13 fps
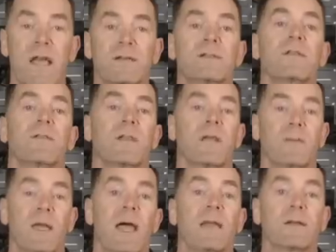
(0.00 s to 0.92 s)
actually another
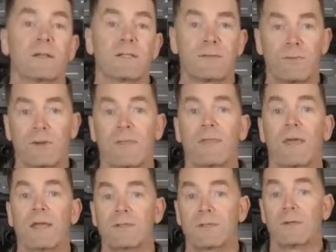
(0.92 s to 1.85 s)
couple of handguns thrown in
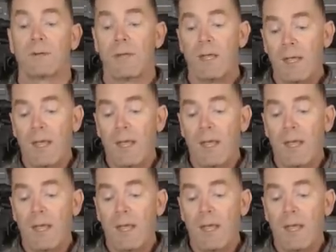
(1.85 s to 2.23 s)
there too.